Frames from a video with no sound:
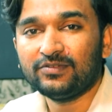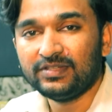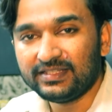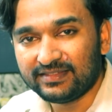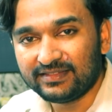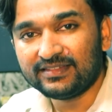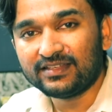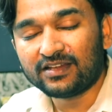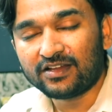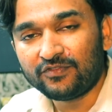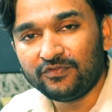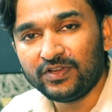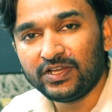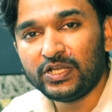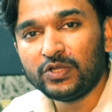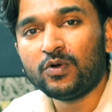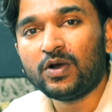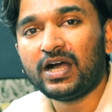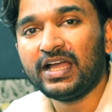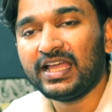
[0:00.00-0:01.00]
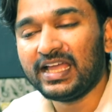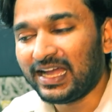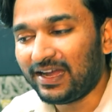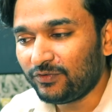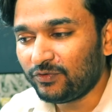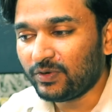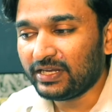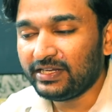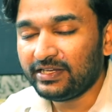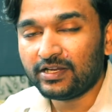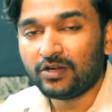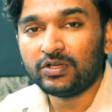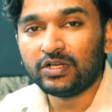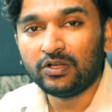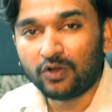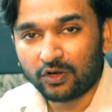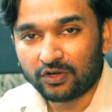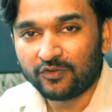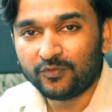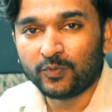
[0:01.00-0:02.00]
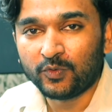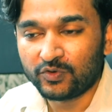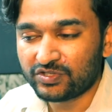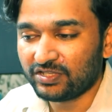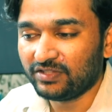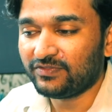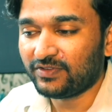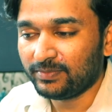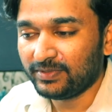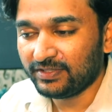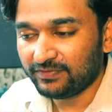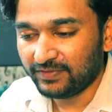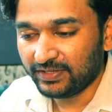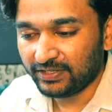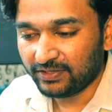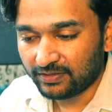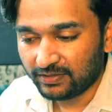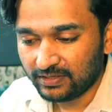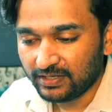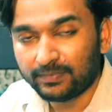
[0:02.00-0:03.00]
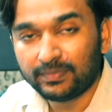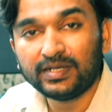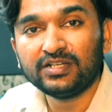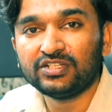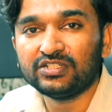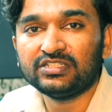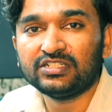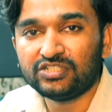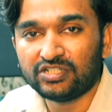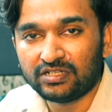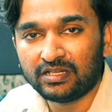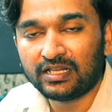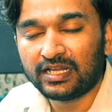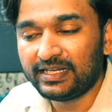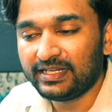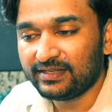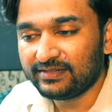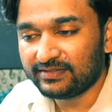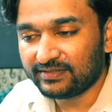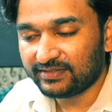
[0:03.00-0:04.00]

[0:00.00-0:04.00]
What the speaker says: this is a rough video. I have to edit out a lot of portions from this video, but the general idea is the